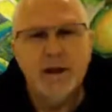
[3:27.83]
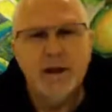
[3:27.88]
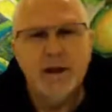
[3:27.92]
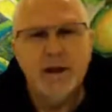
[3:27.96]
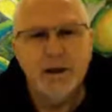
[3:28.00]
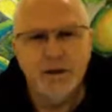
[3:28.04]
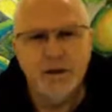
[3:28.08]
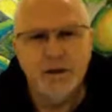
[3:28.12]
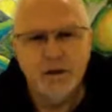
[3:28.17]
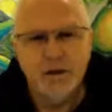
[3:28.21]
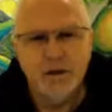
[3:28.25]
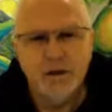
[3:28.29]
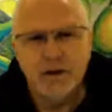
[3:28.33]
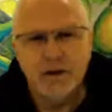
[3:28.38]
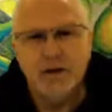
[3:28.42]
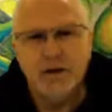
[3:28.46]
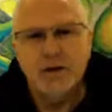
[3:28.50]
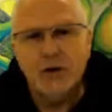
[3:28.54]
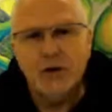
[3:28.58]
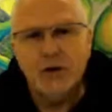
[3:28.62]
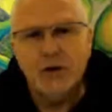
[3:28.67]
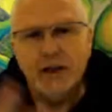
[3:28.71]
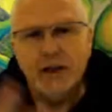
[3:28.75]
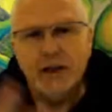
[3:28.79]
And I
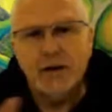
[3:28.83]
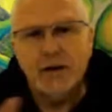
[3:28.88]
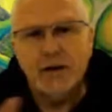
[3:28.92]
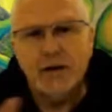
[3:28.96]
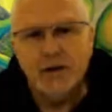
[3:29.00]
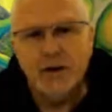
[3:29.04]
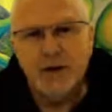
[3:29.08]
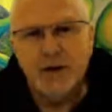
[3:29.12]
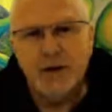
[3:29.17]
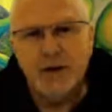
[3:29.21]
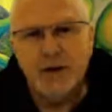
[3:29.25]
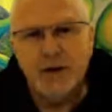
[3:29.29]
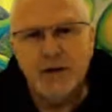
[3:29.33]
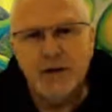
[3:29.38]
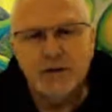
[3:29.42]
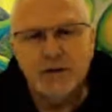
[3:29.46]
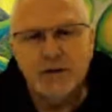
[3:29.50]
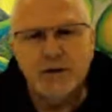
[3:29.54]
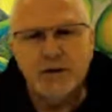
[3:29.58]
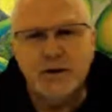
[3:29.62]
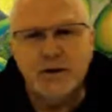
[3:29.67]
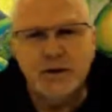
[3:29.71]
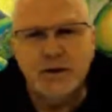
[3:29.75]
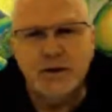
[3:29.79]
said, look out at that.
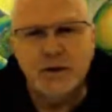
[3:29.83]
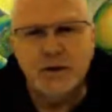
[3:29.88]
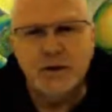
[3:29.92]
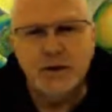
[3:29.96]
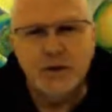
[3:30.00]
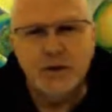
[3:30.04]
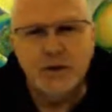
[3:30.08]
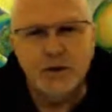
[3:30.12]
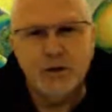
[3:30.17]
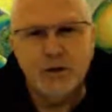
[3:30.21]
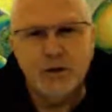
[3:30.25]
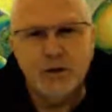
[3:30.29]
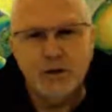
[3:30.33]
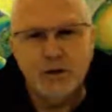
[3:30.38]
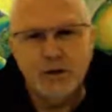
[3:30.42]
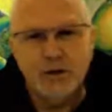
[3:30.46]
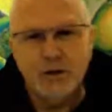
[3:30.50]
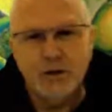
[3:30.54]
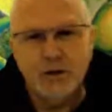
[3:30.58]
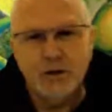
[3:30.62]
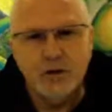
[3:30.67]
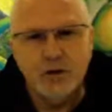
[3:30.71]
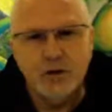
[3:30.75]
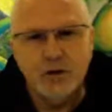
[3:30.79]
Look at
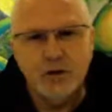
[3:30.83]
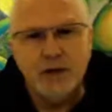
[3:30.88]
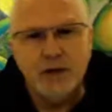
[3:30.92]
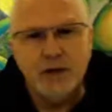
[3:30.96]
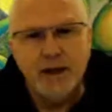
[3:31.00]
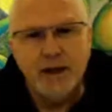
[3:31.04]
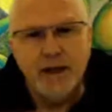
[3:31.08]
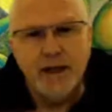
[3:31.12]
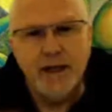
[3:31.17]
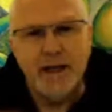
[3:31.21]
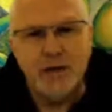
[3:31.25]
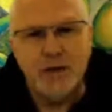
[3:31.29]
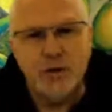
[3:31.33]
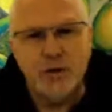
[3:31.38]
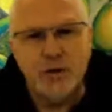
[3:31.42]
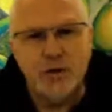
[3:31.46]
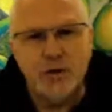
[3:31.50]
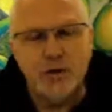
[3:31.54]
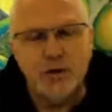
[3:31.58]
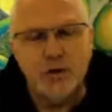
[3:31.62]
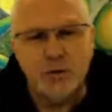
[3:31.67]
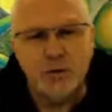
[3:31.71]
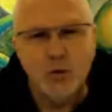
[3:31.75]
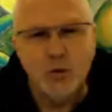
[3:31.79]
the lake,
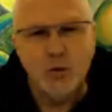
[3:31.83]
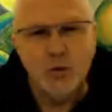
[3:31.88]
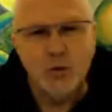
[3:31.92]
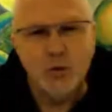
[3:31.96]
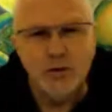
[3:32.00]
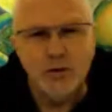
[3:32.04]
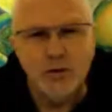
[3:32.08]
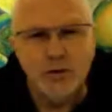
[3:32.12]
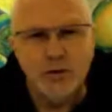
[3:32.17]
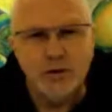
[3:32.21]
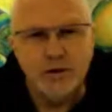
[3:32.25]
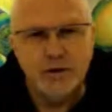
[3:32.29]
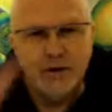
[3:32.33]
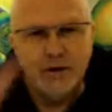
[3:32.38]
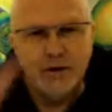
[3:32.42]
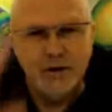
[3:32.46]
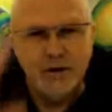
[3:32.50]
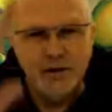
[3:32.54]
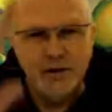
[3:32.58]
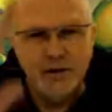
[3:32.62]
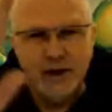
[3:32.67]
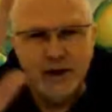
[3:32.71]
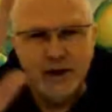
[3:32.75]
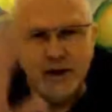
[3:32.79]
look at the water, look at the
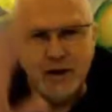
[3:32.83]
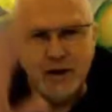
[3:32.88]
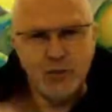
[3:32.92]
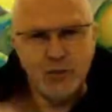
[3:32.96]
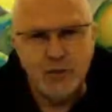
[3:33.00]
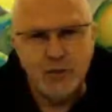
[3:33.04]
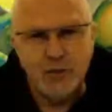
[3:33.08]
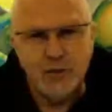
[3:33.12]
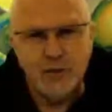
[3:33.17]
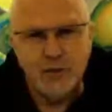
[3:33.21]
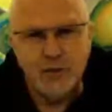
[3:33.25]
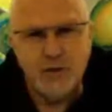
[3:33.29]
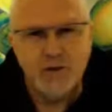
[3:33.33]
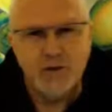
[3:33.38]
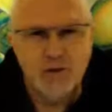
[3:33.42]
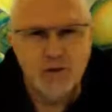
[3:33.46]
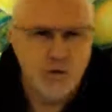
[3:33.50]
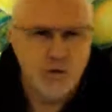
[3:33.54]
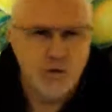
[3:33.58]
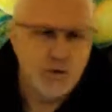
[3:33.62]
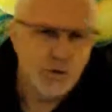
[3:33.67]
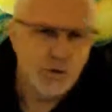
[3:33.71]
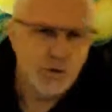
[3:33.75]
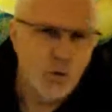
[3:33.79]
sun reflecting
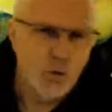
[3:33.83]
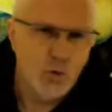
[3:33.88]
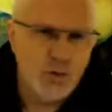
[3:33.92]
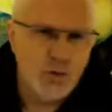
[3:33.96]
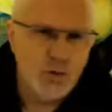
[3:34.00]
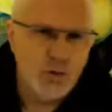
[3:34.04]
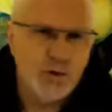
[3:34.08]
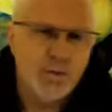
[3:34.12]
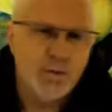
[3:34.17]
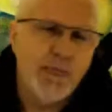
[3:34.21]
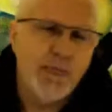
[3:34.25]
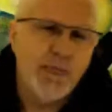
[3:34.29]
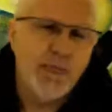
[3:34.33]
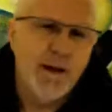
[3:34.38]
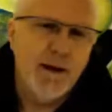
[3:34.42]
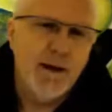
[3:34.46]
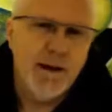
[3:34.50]
on the water.